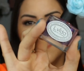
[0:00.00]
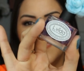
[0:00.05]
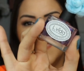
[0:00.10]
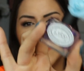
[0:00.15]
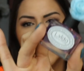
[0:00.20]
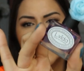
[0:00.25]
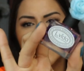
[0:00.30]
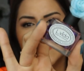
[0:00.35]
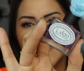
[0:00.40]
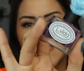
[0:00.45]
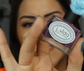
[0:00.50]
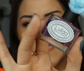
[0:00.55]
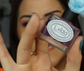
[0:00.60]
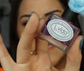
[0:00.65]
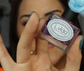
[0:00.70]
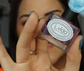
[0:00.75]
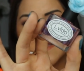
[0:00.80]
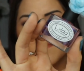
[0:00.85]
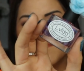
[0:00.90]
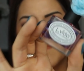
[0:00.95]
this thing
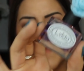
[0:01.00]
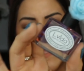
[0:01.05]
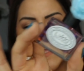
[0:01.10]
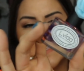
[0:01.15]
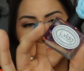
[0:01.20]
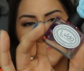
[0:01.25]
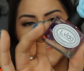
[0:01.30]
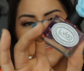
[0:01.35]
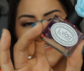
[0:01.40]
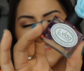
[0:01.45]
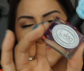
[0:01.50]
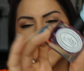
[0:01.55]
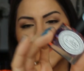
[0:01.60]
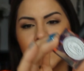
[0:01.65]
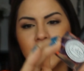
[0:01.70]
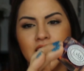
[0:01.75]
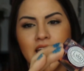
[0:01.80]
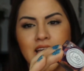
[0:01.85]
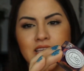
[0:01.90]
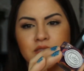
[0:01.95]
is amazing. It's
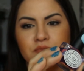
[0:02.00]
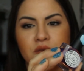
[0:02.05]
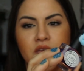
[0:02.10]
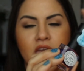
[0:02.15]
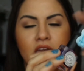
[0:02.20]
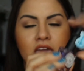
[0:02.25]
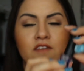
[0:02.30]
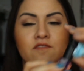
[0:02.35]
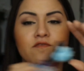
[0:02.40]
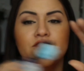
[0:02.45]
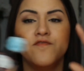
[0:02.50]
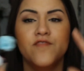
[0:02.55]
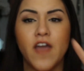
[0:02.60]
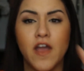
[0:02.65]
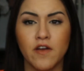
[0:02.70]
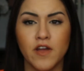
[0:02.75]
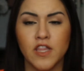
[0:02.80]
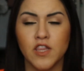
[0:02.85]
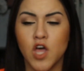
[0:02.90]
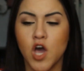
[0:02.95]
going to last me a
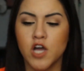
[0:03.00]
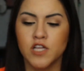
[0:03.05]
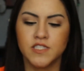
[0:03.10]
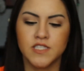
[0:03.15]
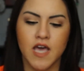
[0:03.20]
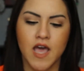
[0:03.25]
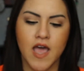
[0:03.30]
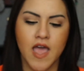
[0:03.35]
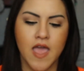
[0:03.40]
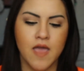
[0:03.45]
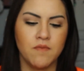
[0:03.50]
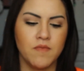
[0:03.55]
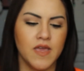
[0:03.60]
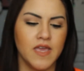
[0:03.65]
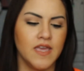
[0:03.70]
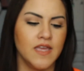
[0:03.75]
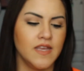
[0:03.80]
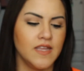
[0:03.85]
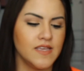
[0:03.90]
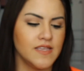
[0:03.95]
very long time.
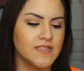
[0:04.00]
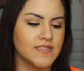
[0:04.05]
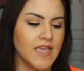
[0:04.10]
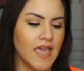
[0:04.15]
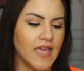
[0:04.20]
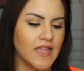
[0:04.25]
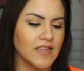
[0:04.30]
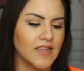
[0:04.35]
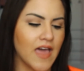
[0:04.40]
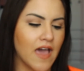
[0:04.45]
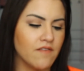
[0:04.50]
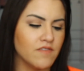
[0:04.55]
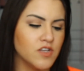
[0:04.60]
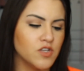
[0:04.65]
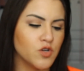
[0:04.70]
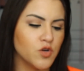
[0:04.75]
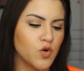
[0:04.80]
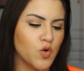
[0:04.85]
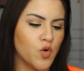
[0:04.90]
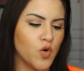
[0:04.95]
It is a
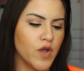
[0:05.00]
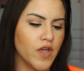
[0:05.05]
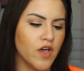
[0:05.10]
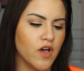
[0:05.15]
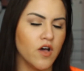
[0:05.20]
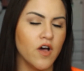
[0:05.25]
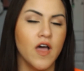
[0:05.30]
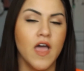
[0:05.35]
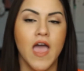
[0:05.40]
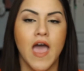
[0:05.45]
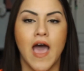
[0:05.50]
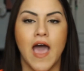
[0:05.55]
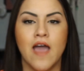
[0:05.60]
lavender oil.